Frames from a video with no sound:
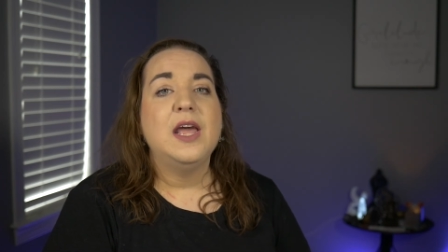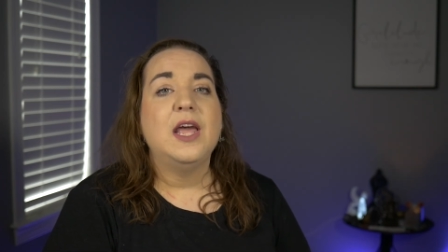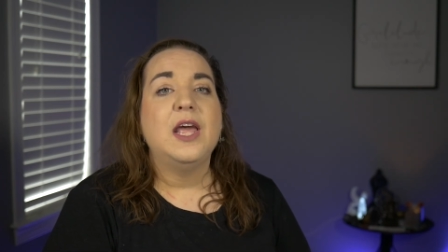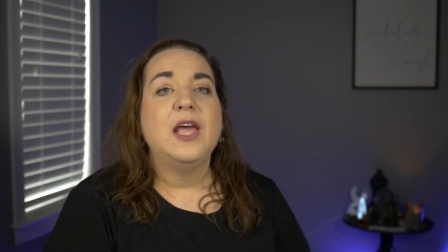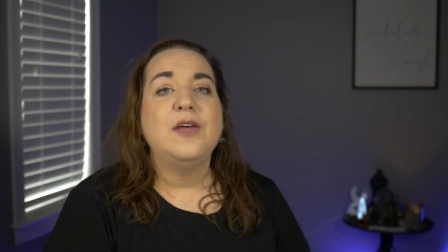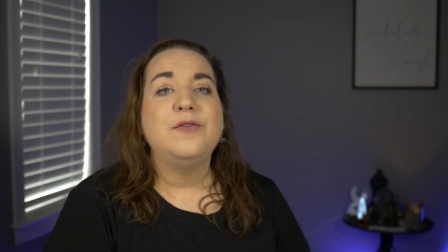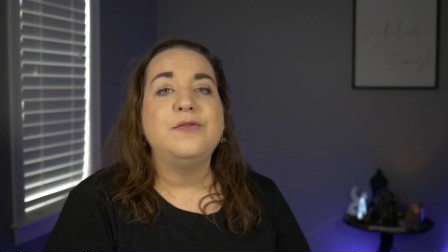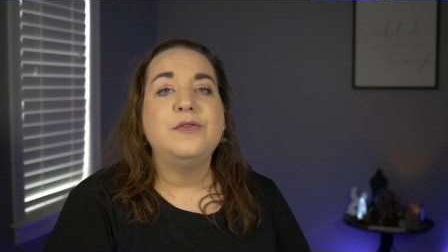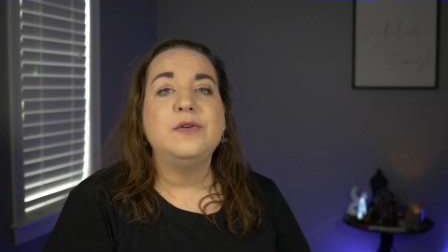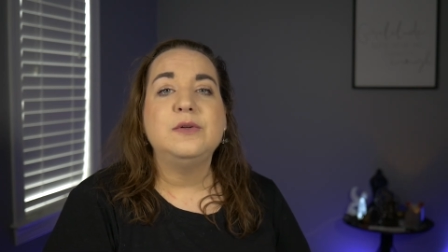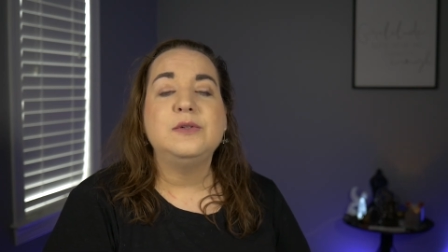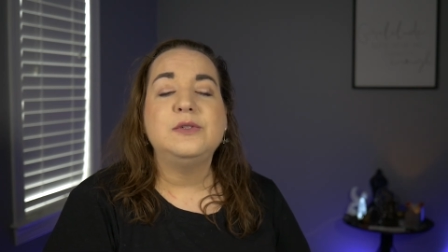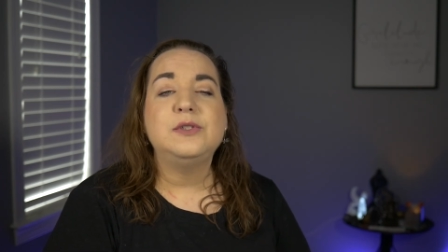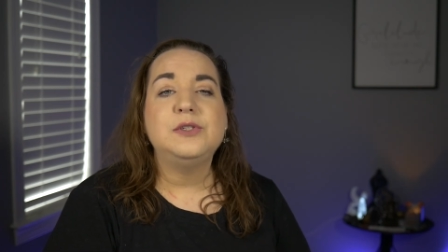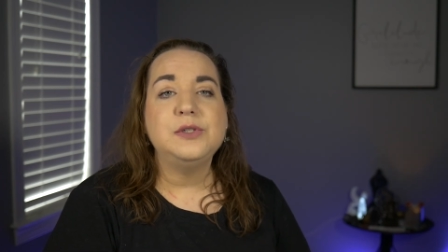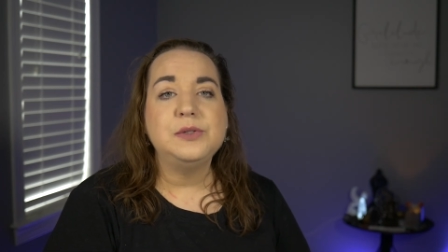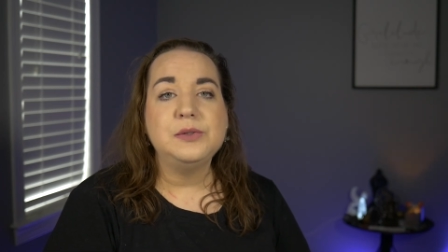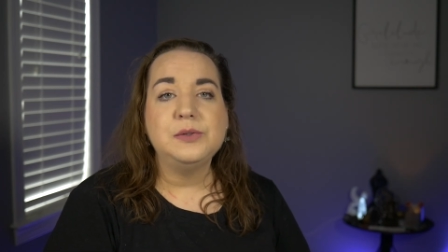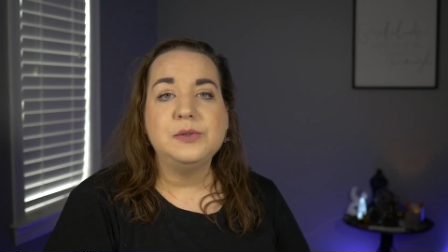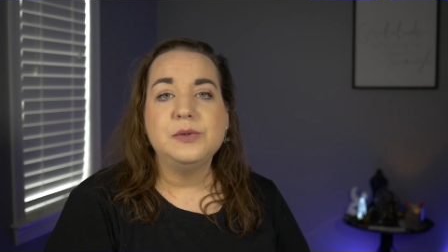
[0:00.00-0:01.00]
If you
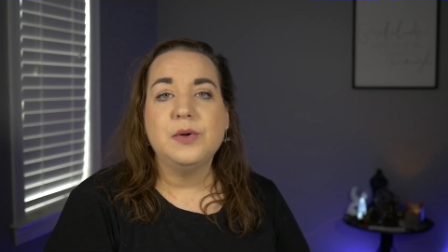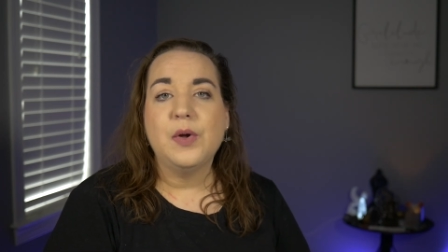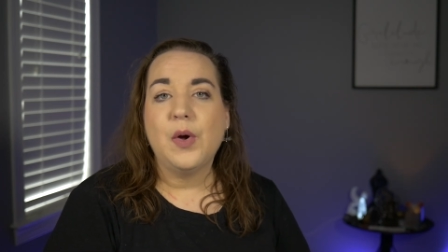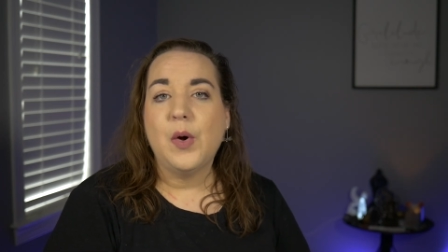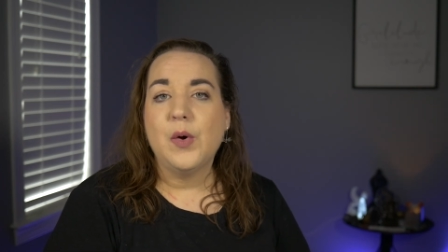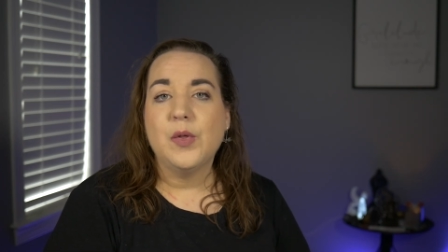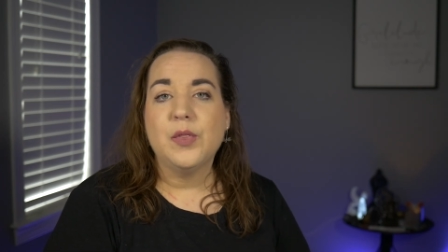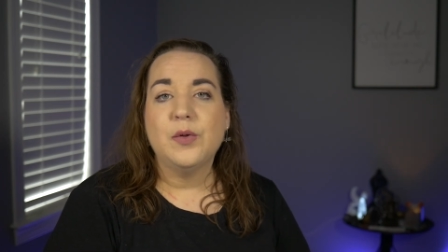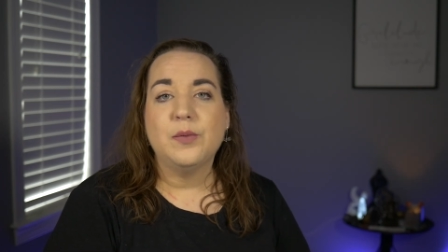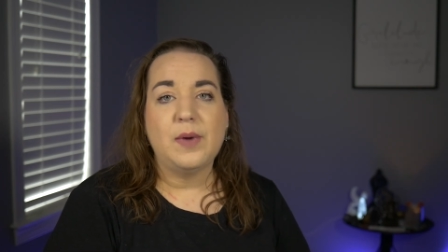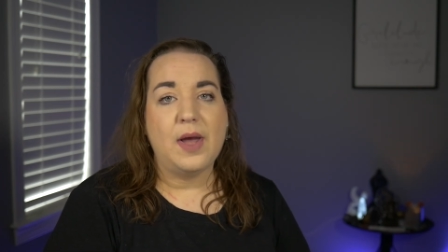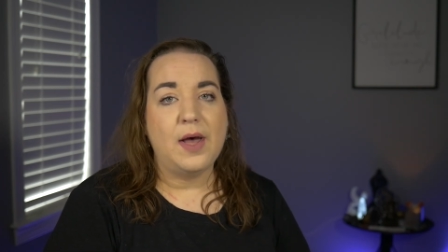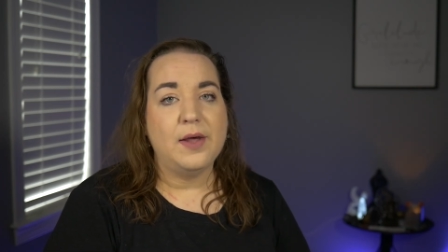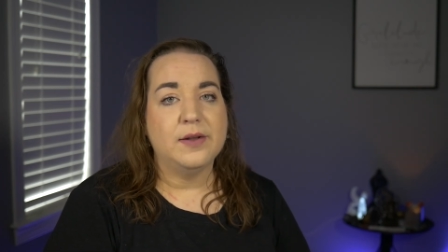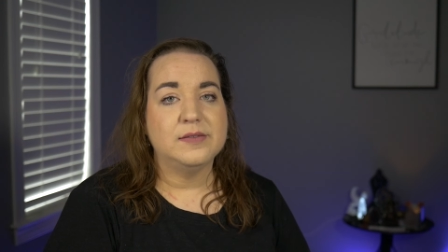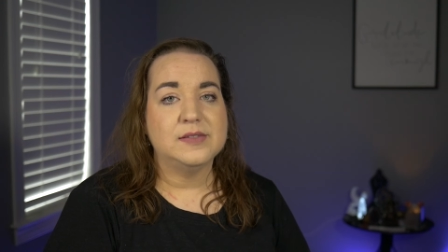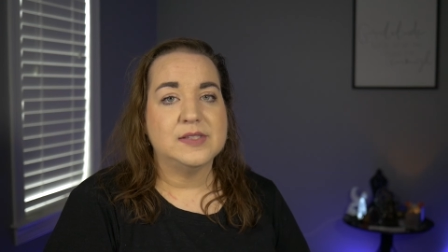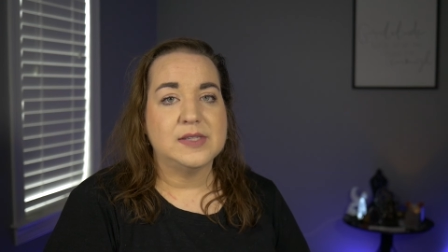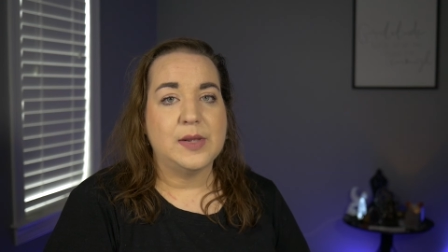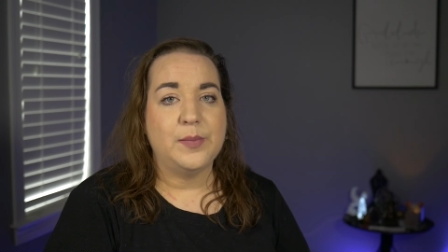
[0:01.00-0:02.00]
do go the route
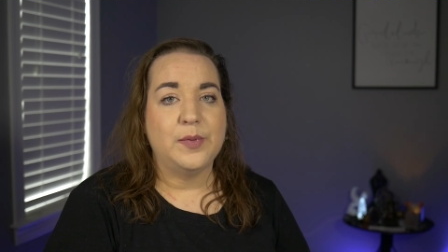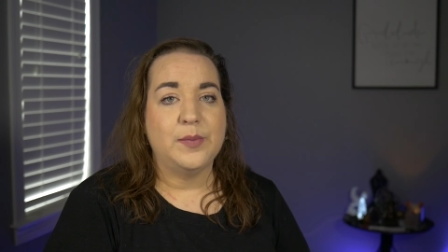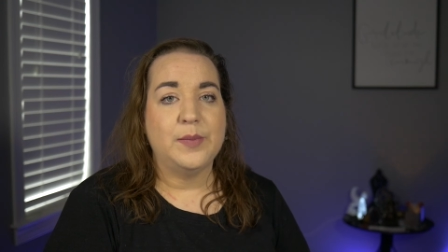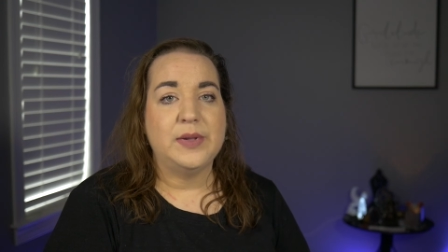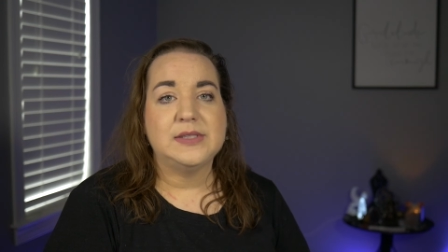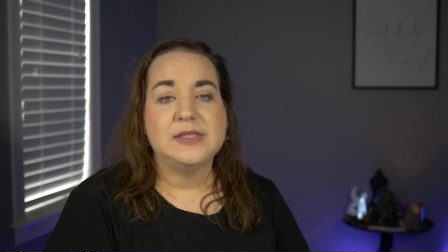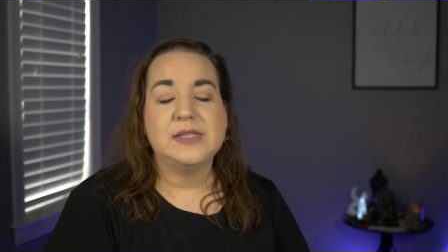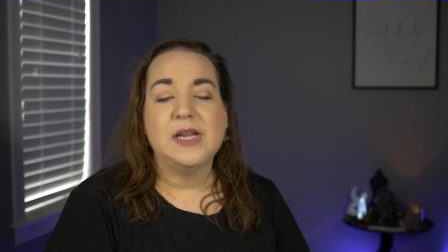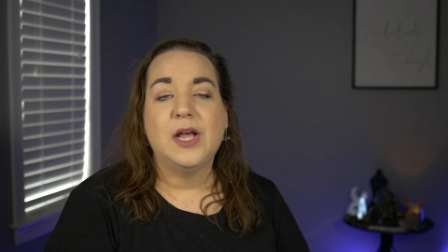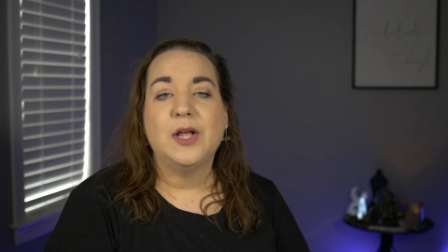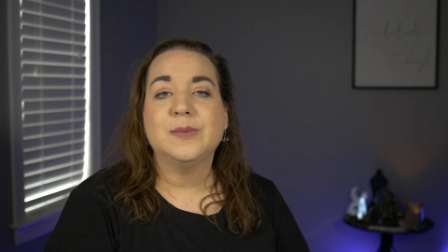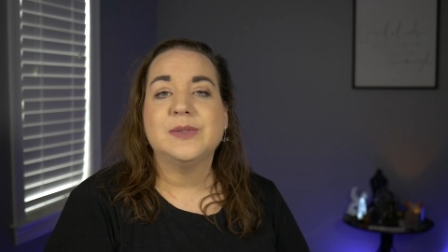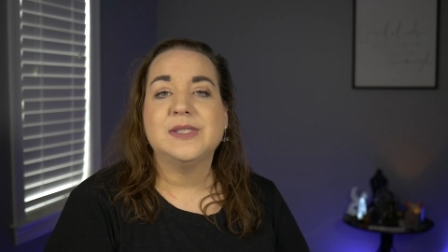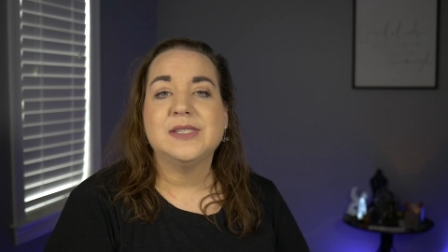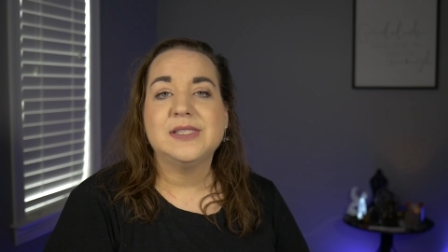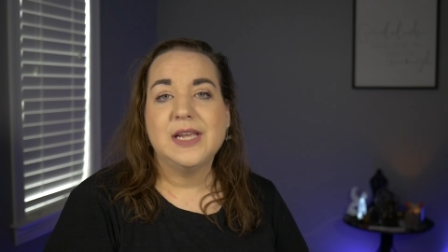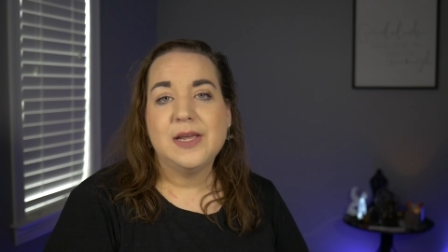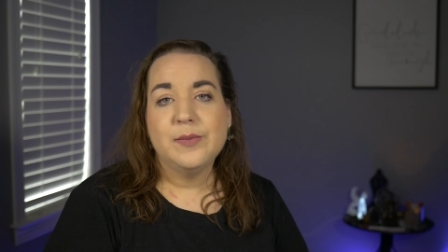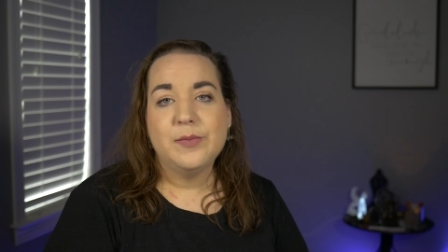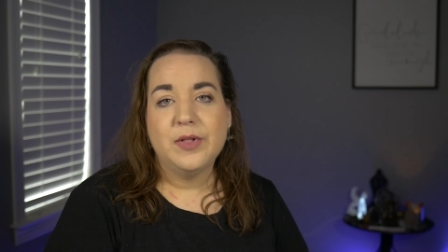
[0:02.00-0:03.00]
of supplements to help
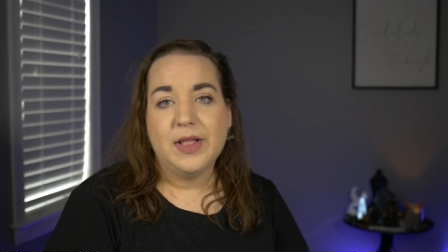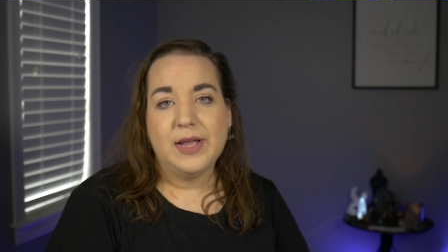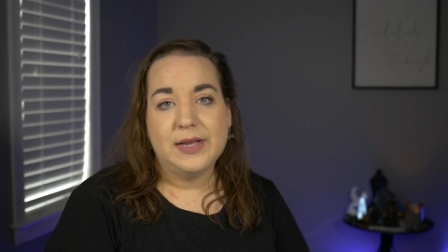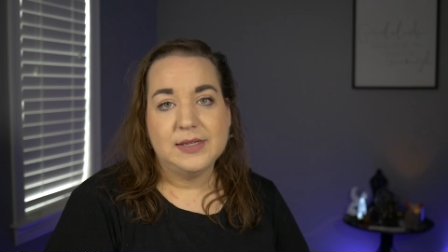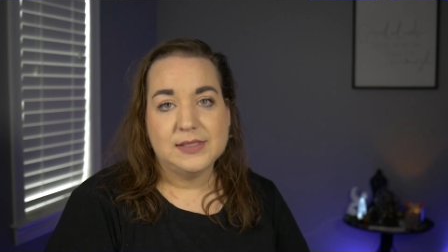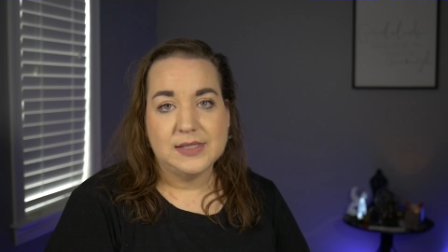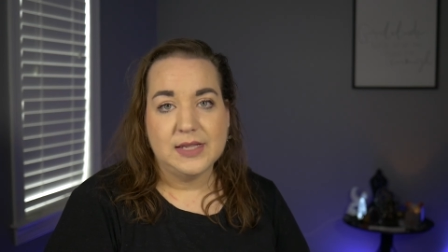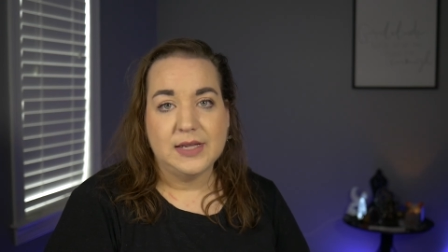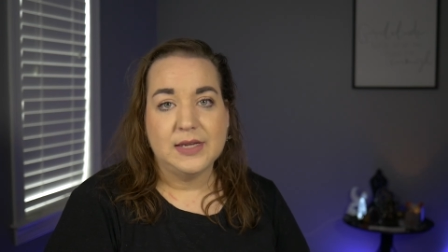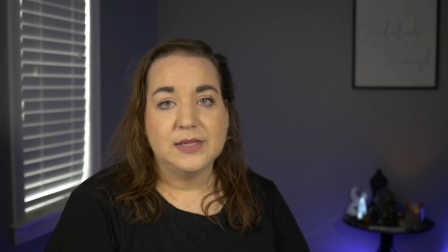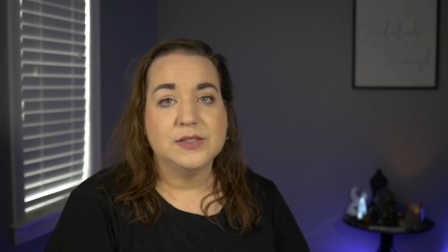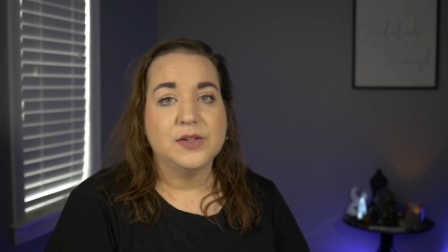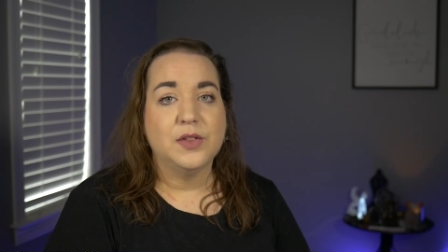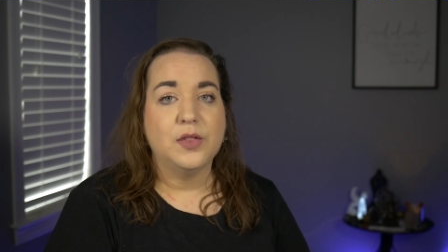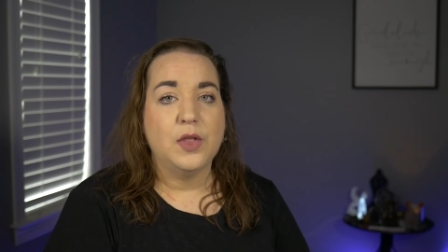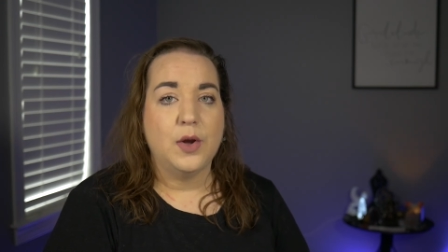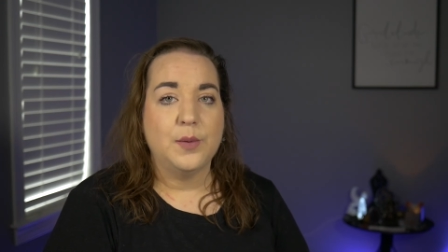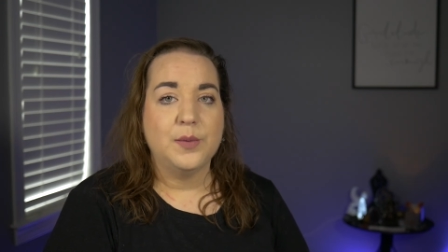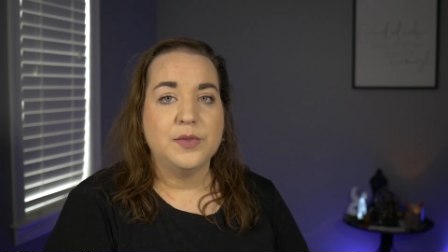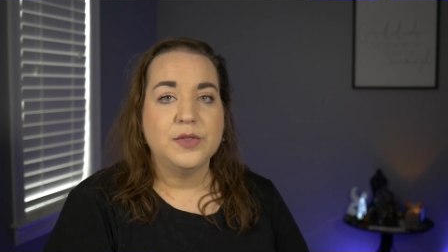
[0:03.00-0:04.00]
stabilize things
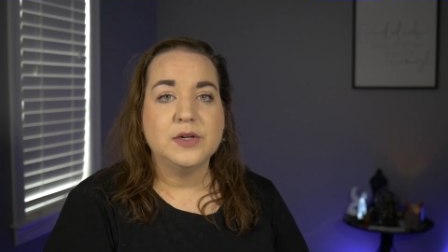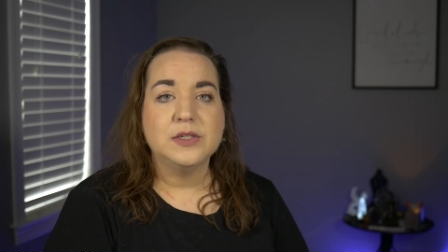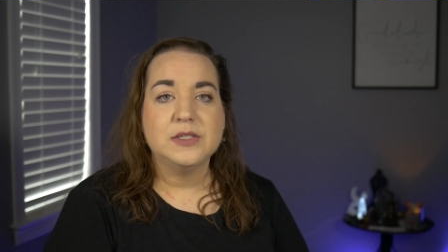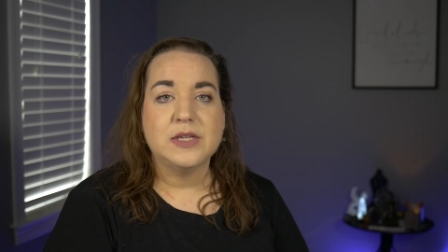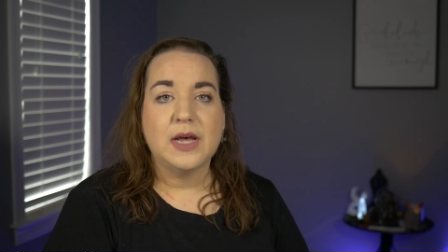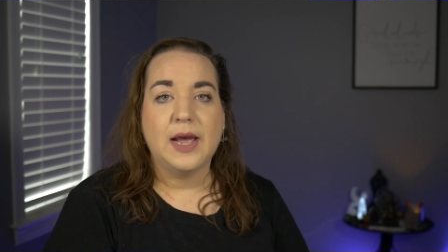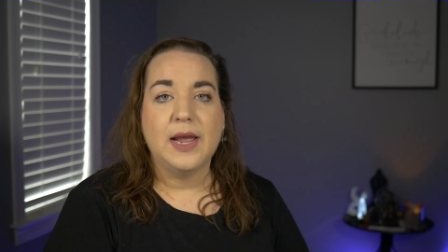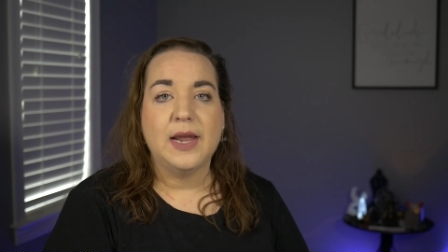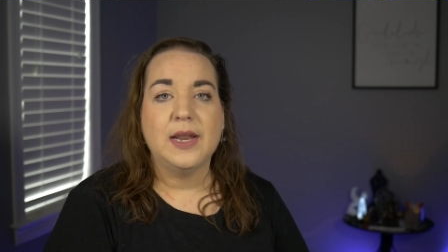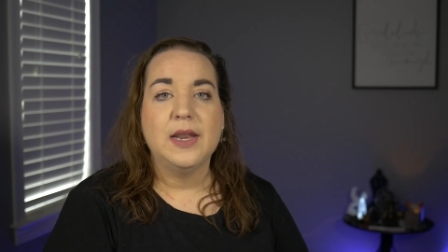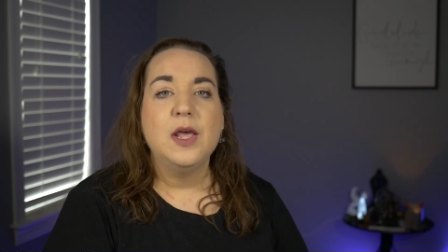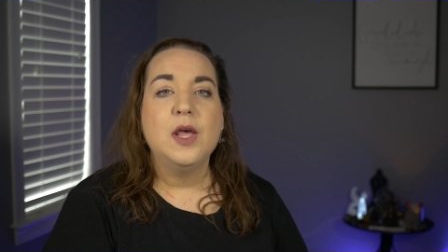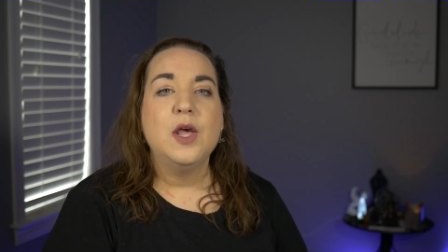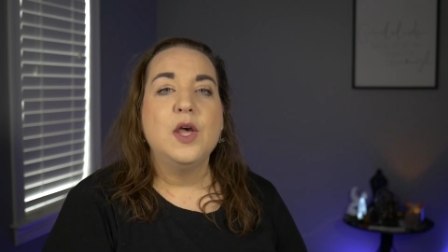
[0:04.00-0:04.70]
along with your diet,